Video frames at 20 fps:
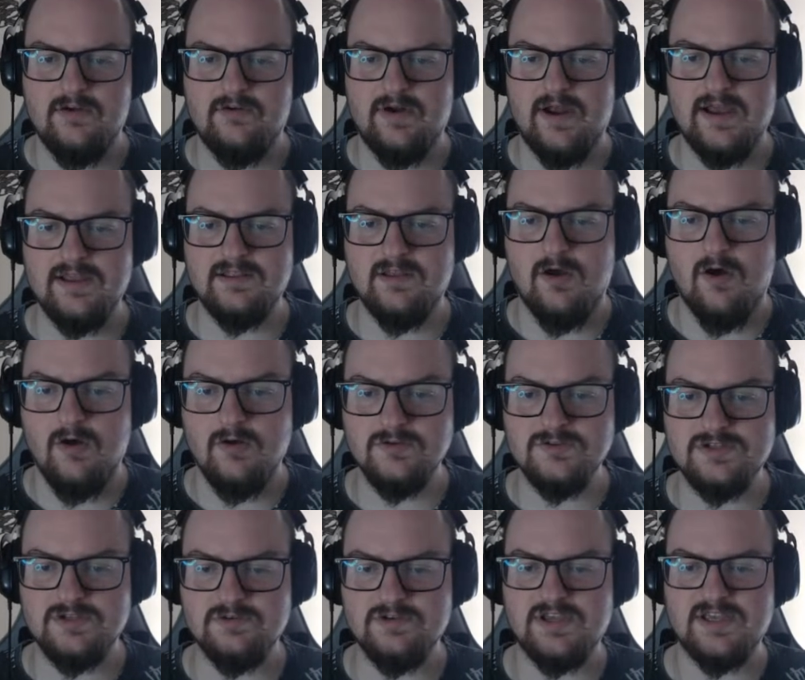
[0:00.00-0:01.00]
Right?
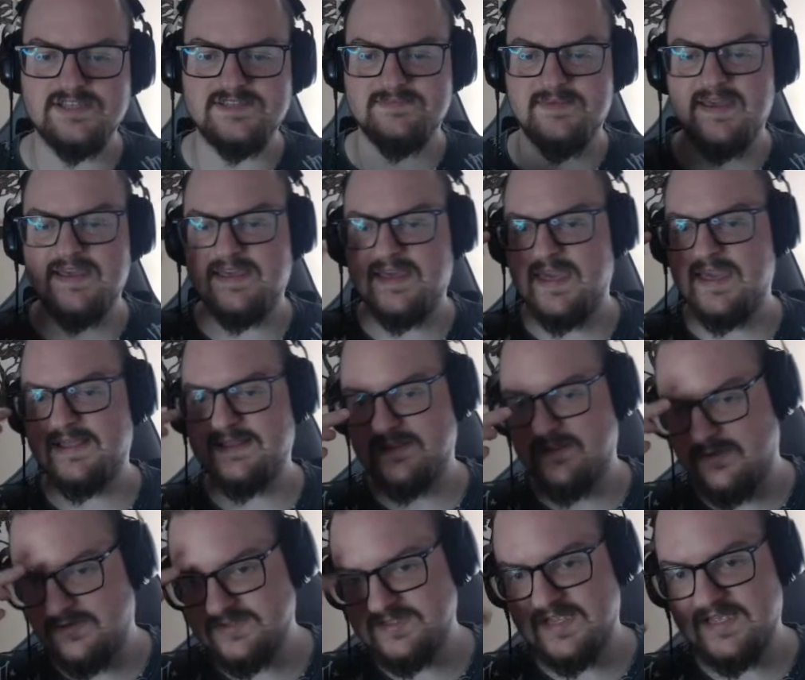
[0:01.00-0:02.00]
Also, he's
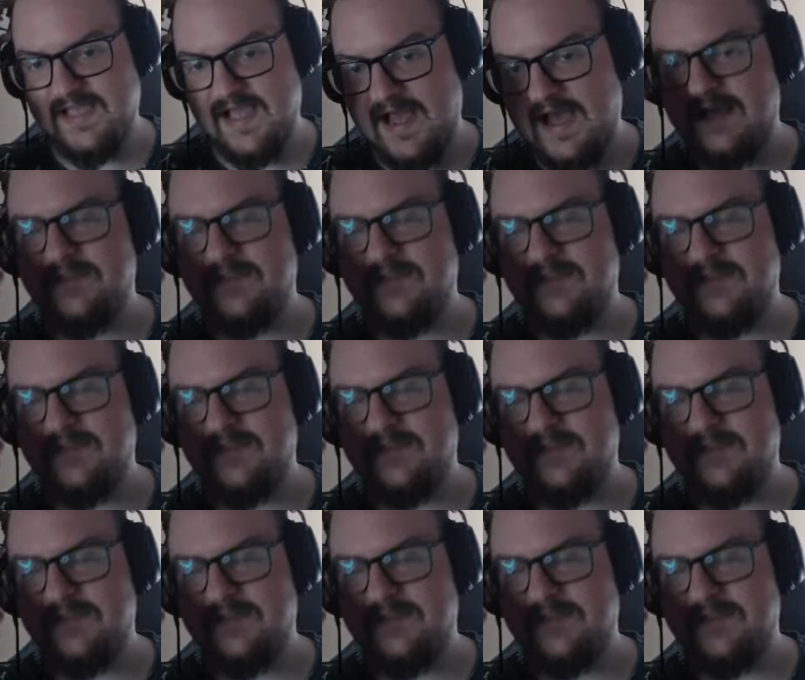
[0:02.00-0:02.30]
making those like